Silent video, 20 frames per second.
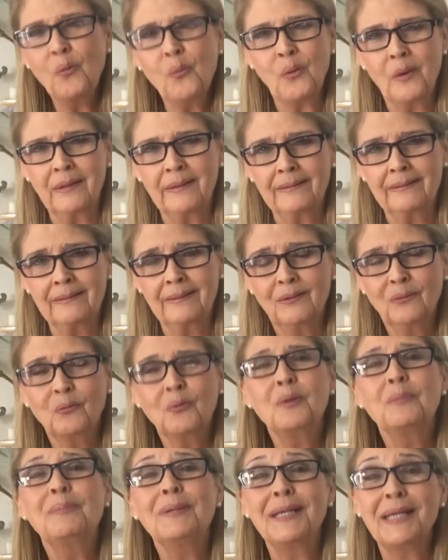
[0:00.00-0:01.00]
one
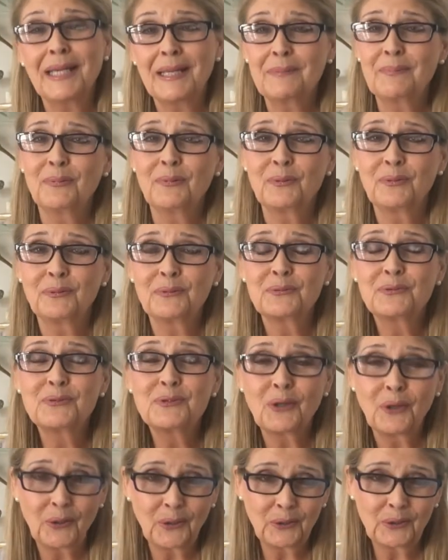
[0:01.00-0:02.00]
would be able
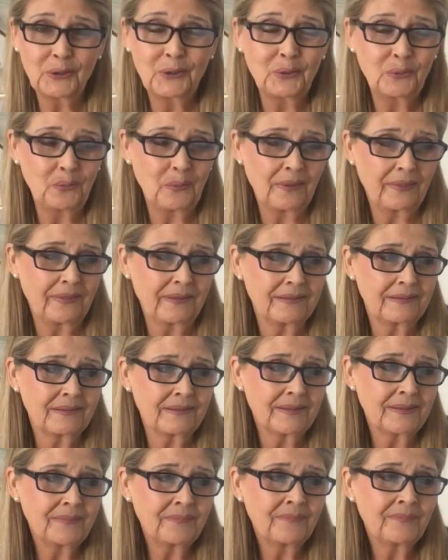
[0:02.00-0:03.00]
to argue with it.
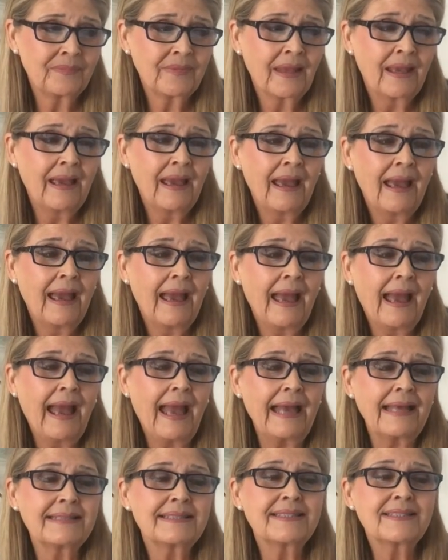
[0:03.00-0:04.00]

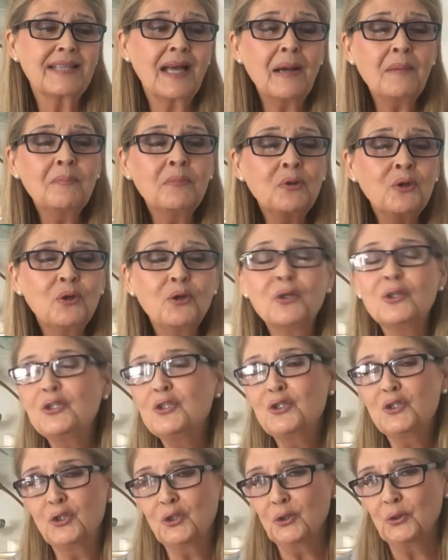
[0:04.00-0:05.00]
As some
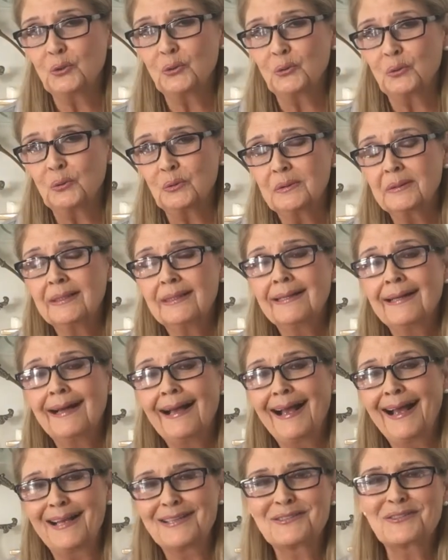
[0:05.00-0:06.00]
good Jew
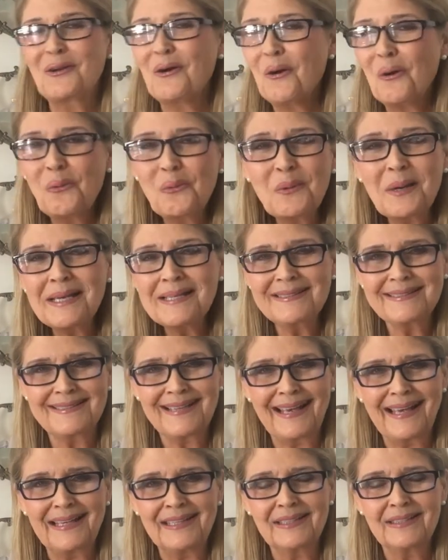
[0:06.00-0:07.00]
has always
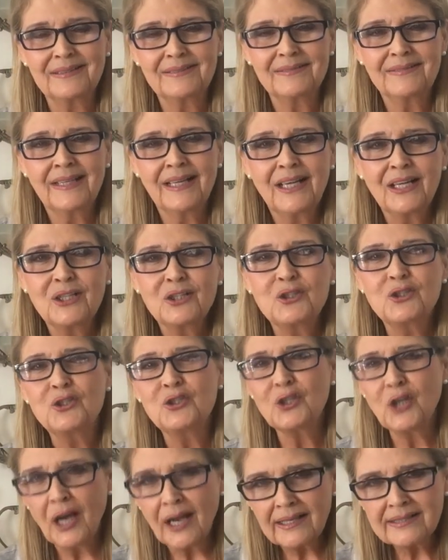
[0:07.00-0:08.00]
said,
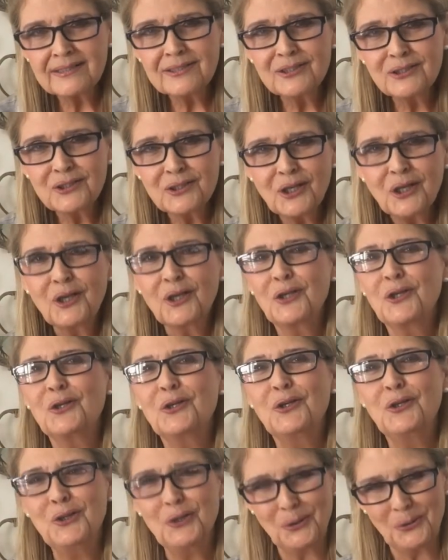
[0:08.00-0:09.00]
just
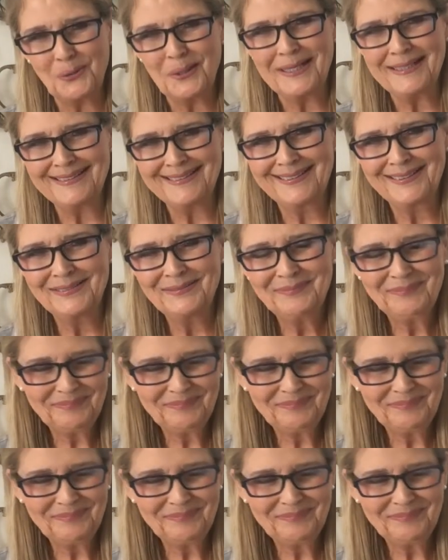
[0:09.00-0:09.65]
do it.